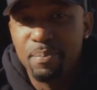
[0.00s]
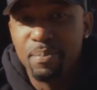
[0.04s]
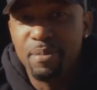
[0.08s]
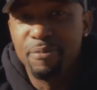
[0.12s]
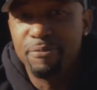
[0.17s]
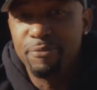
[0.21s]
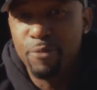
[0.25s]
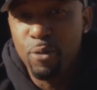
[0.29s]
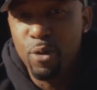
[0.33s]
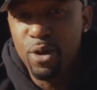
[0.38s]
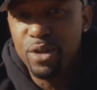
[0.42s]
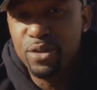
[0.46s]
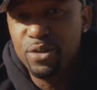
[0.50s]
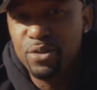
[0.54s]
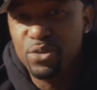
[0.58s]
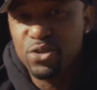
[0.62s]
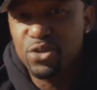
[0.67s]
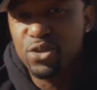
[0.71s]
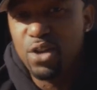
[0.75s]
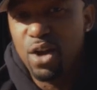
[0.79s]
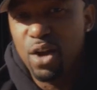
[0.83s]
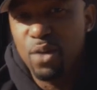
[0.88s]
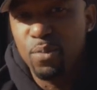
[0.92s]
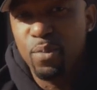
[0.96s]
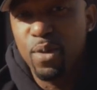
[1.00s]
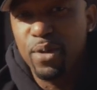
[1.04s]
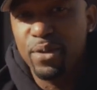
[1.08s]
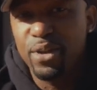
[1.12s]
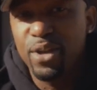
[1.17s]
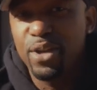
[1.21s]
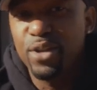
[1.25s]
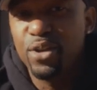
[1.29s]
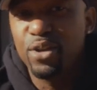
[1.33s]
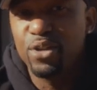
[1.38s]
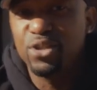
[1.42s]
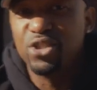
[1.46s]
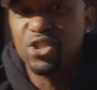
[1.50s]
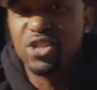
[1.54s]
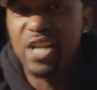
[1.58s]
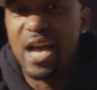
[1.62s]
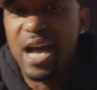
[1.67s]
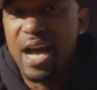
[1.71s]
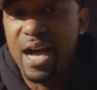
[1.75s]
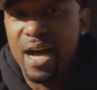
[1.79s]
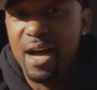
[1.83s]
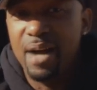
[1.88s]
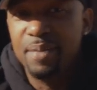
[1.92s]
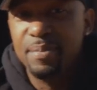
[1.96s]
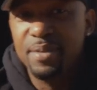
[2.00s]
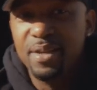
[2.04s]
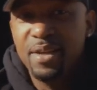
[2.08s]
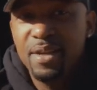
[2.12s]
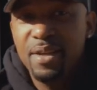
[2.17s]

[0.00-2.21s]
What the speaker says: Before you start working your job,